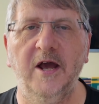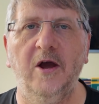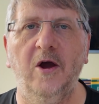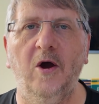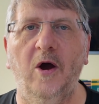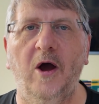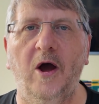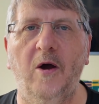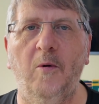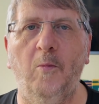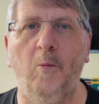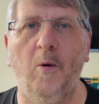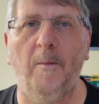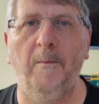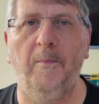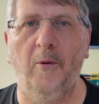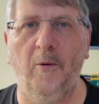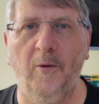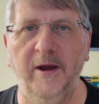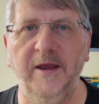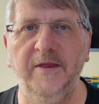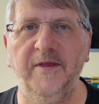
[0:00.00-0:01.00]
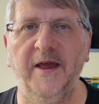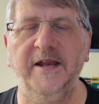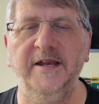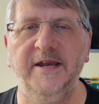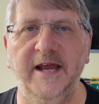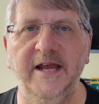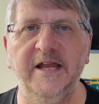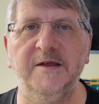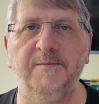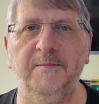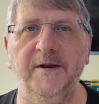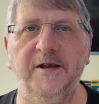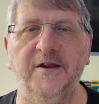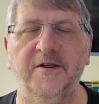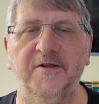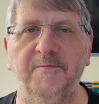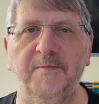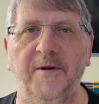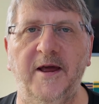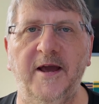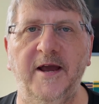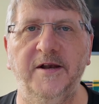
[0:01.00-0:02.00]
what point they need to be
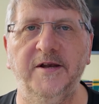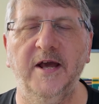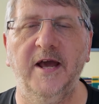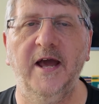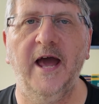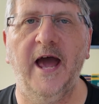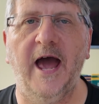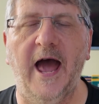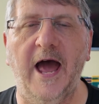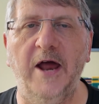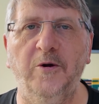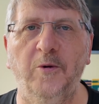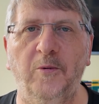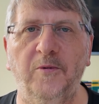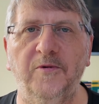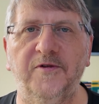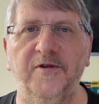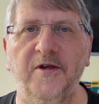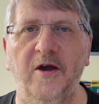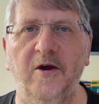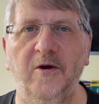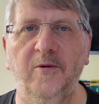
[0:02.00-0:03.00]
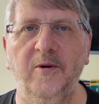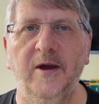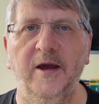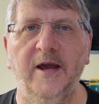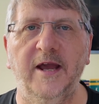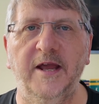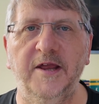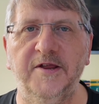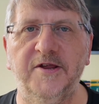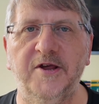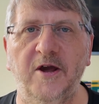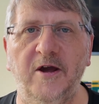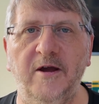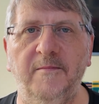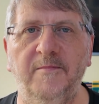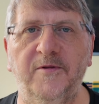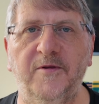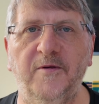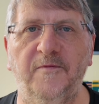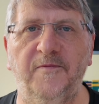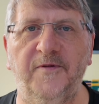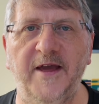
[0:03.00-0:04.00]
displayed, and also in terms
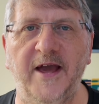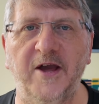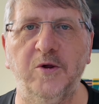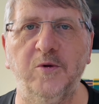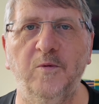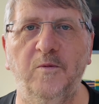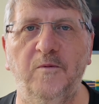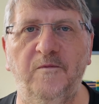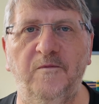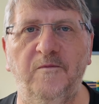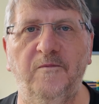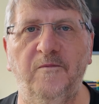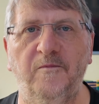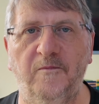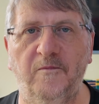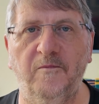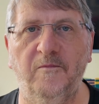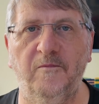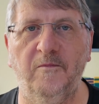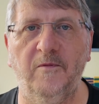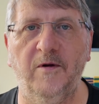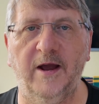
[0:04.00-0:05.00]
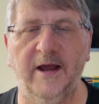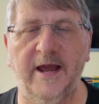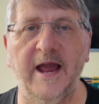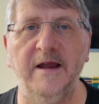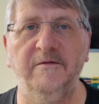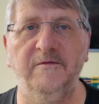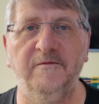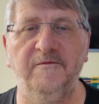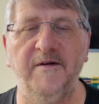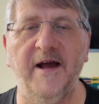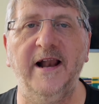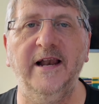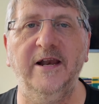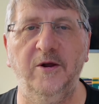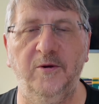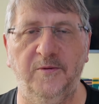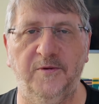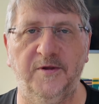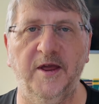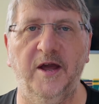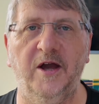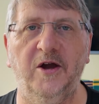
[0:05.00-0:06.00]
of the actual, again, values
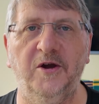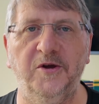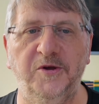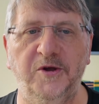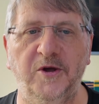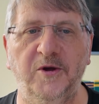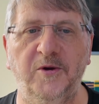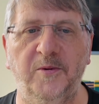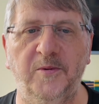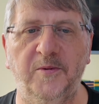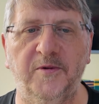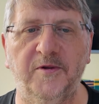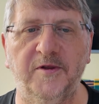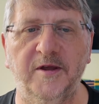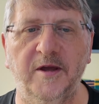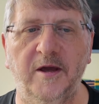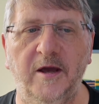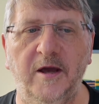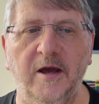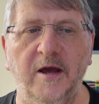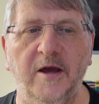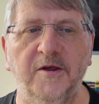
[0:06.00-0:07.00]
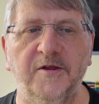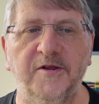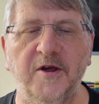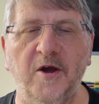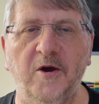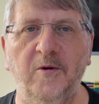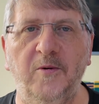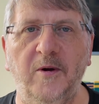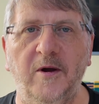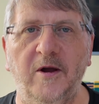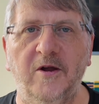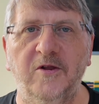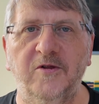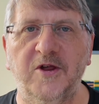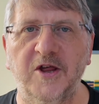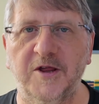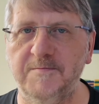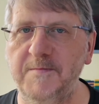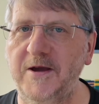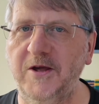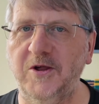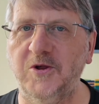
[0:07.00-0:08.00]
that are used. So just
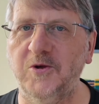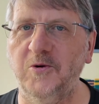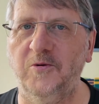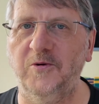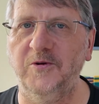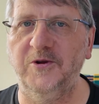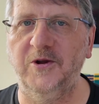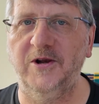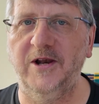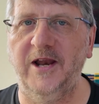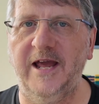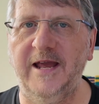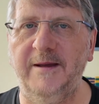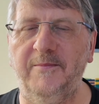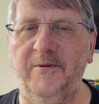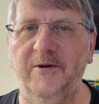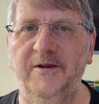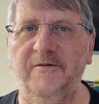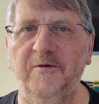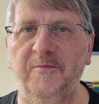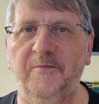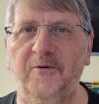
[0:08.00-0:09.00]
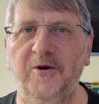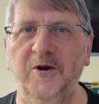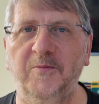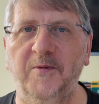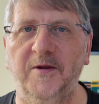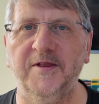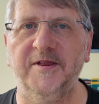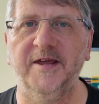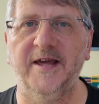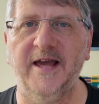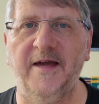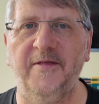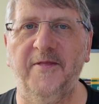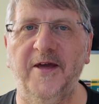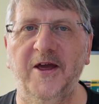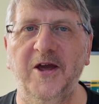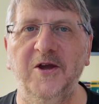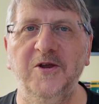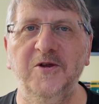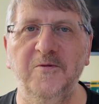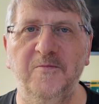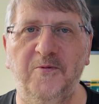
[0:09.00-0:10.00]
make sure on your label, if you're putting one together,
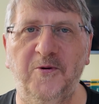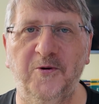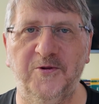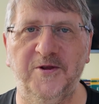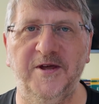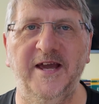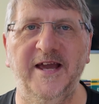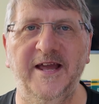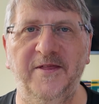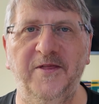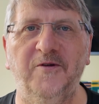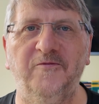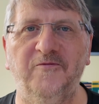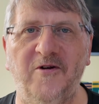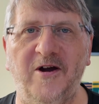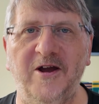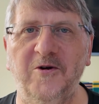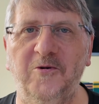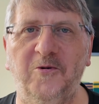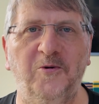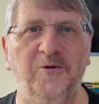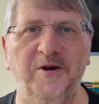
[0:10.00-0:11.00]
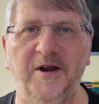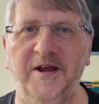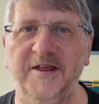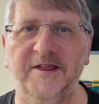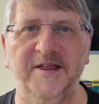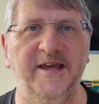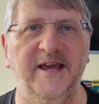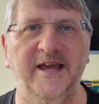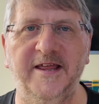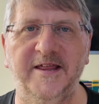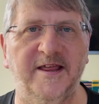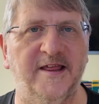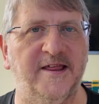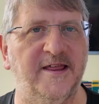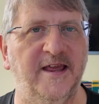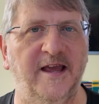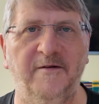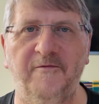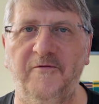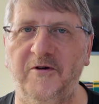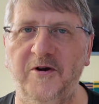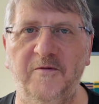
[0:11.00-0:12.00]
you put it in the right order. It's the easiest thing
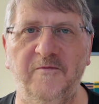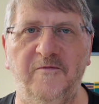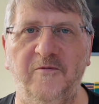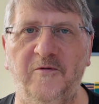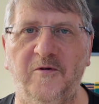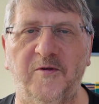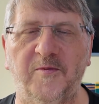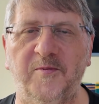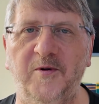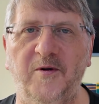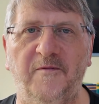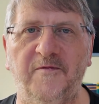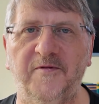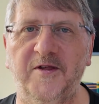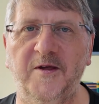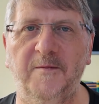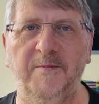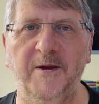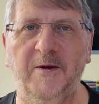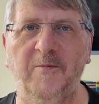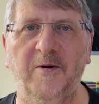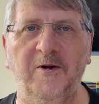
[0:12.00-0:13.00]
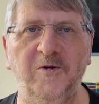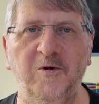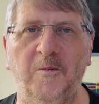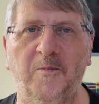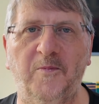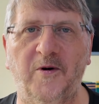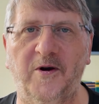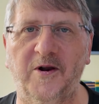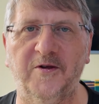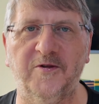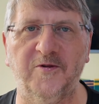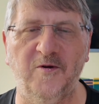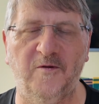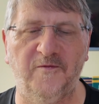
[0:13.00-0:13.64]
for an enforcement officer. Pick one of your products off,